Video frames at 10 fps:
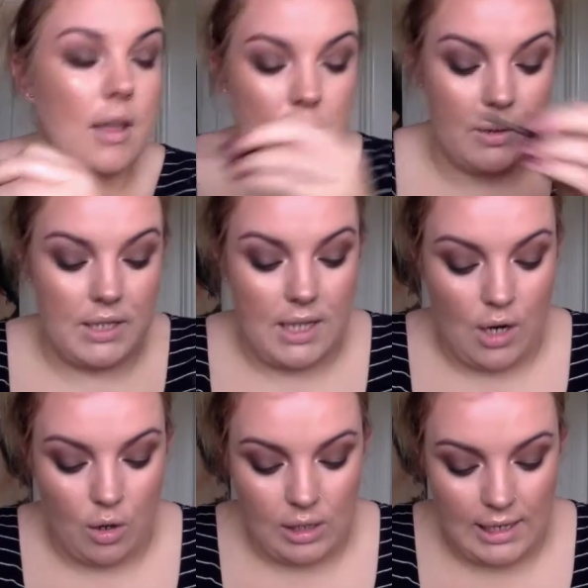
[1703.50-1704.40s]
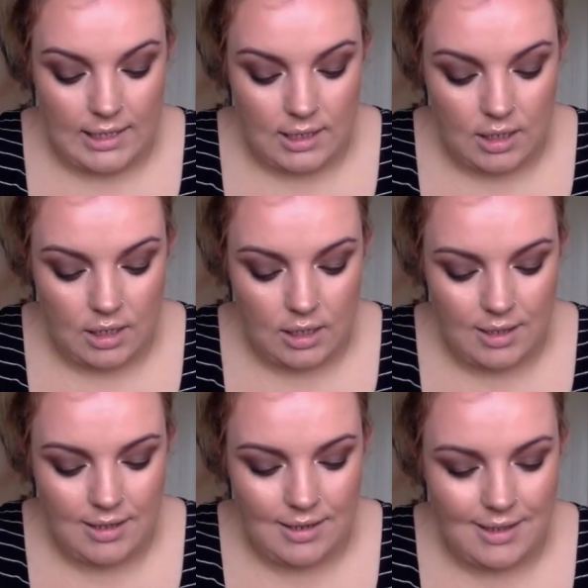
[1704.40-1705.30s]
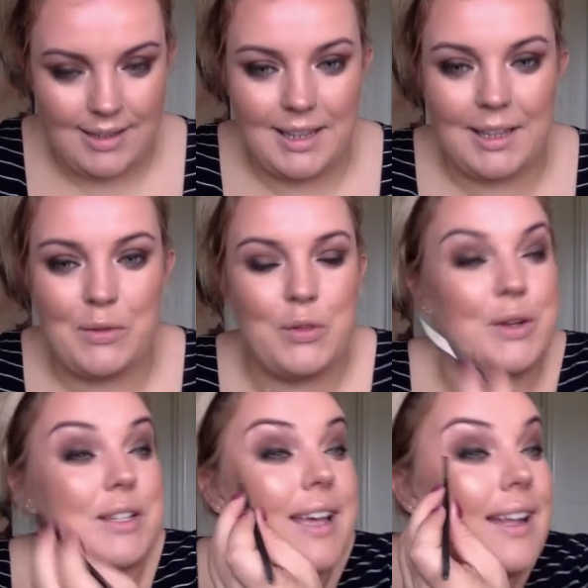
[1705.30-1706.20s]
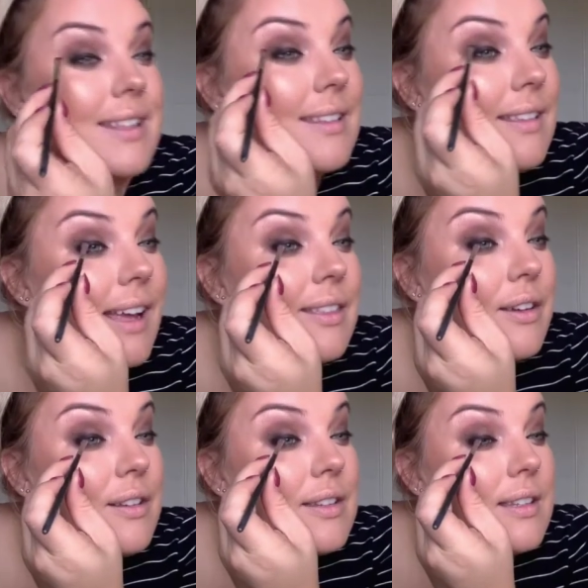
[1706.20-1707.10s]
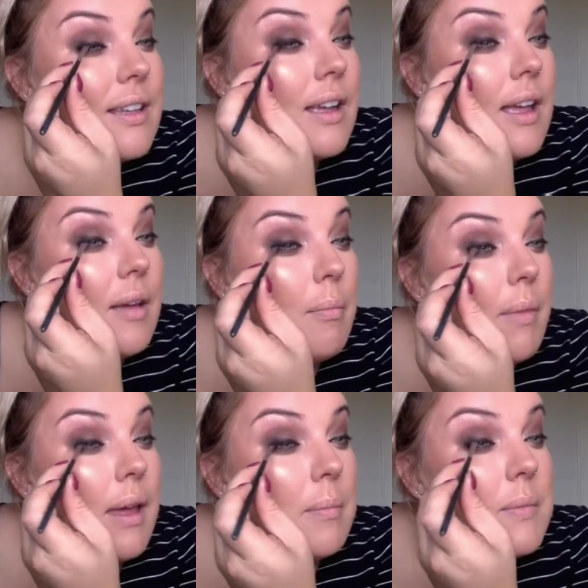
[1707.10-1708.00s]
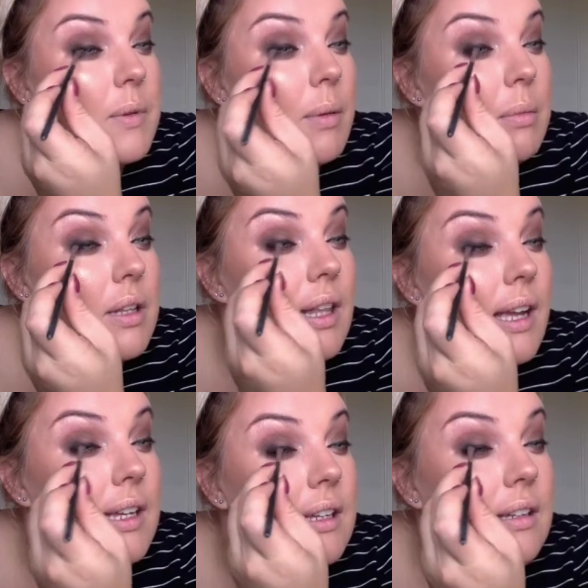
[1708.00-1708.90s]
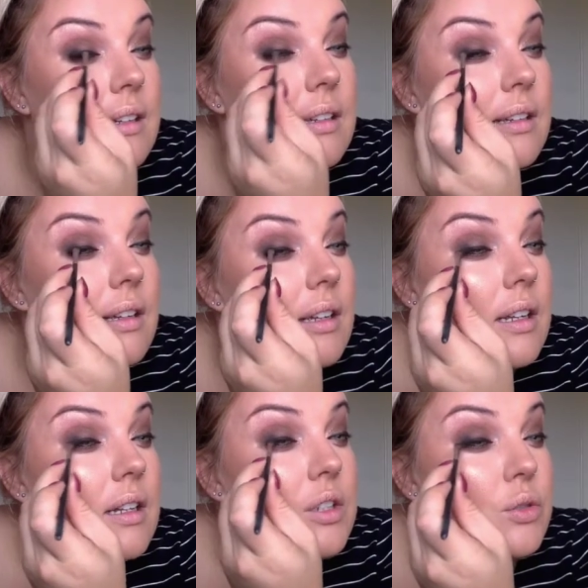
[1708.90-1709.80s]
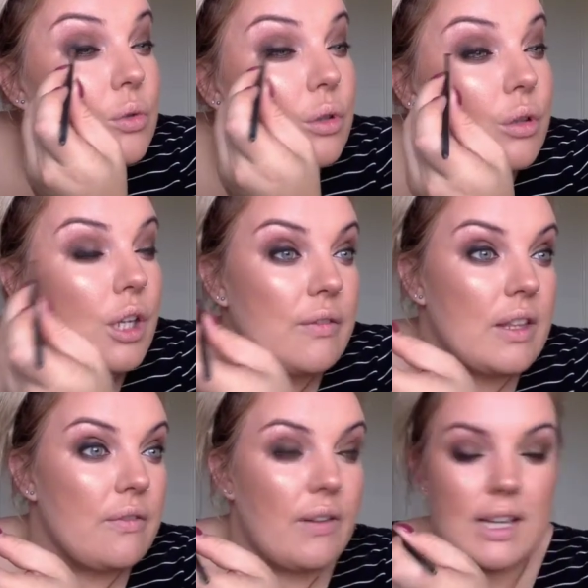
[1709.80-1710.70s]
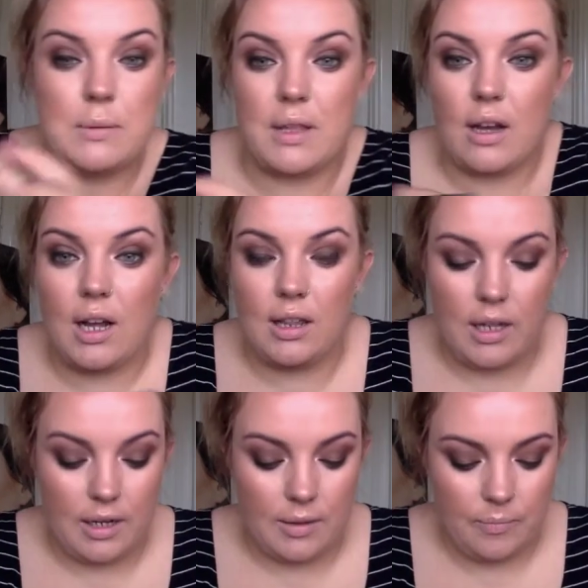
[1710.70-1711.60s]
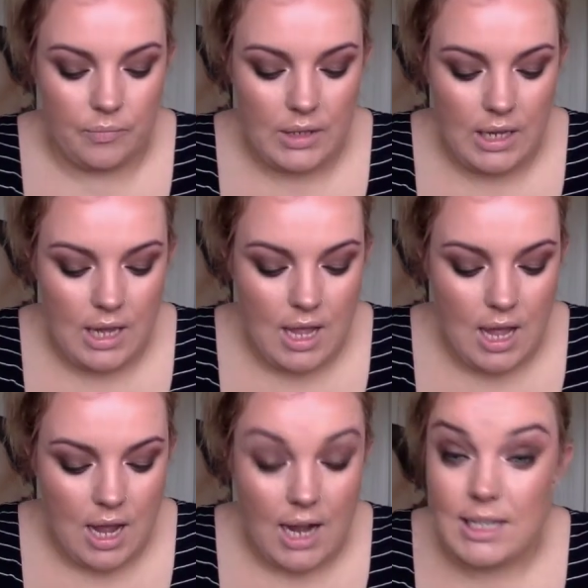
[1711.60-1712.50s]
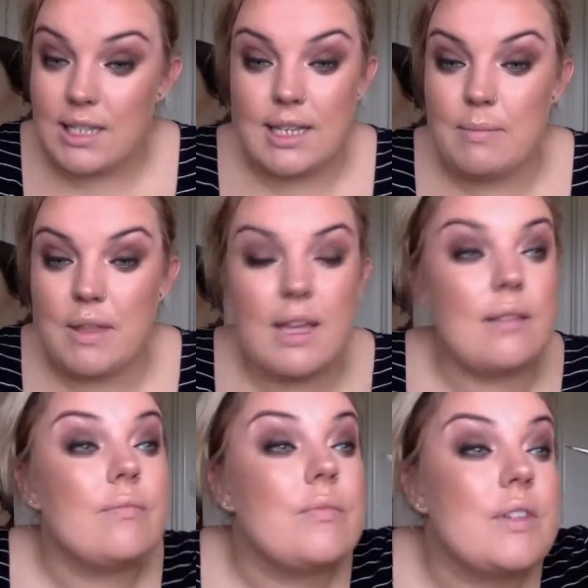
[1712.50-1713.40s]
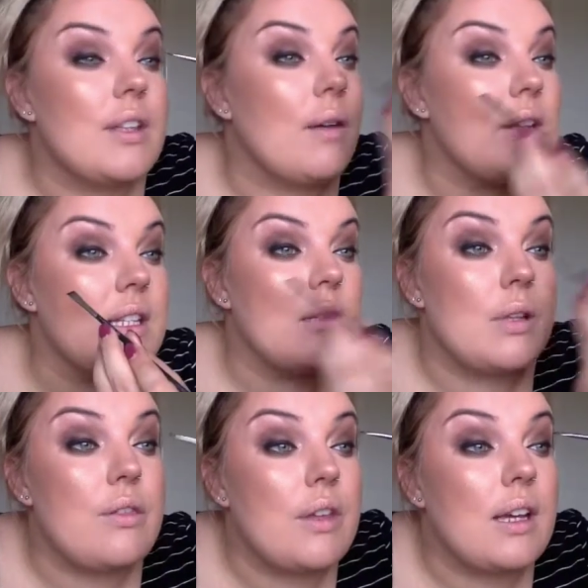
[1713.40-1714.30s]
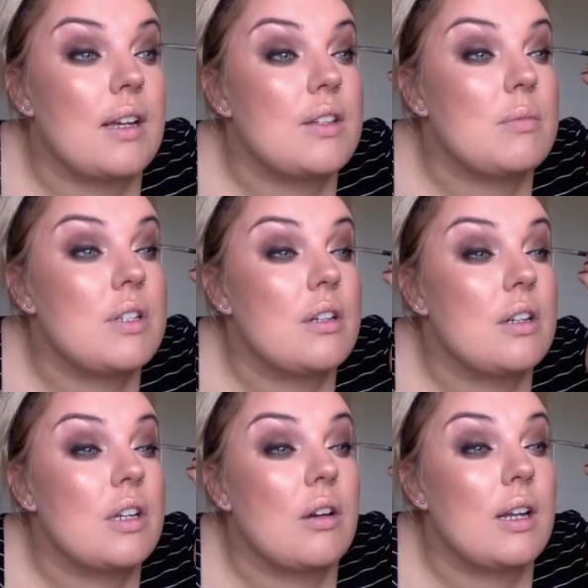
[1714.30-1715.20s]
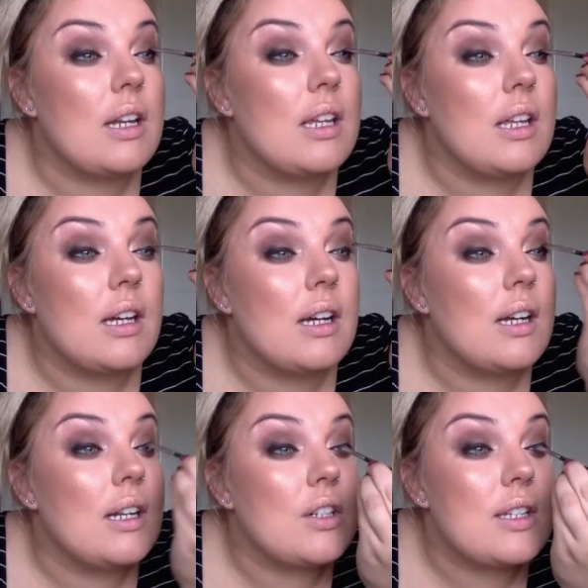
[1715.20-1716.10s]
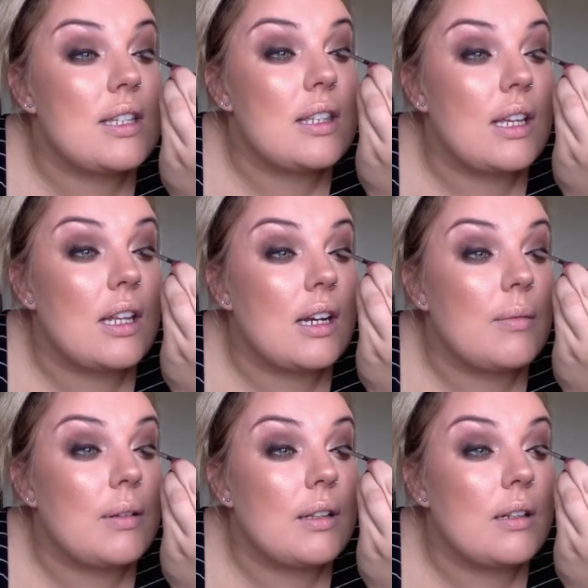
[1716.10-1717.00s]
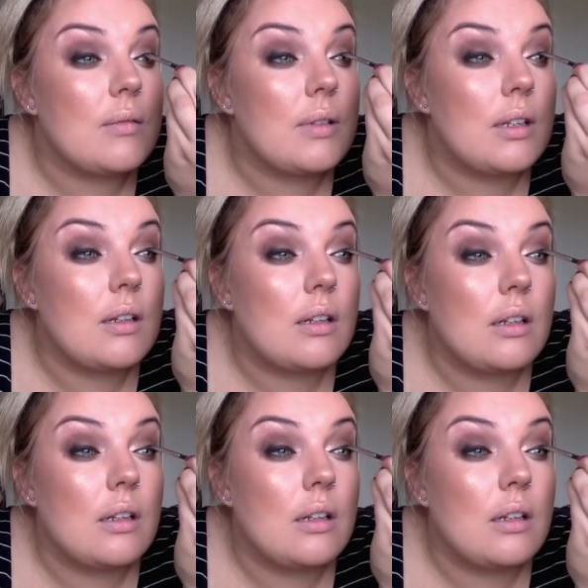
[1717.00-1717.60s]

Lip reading: So I did that whole classic, I love all those ads, like those memes where people are like, draw all over their face with their eyeliner. I did the same thing, so that one's a little bit thicker, so I'm just going to go in here and just thicken it up a little bit.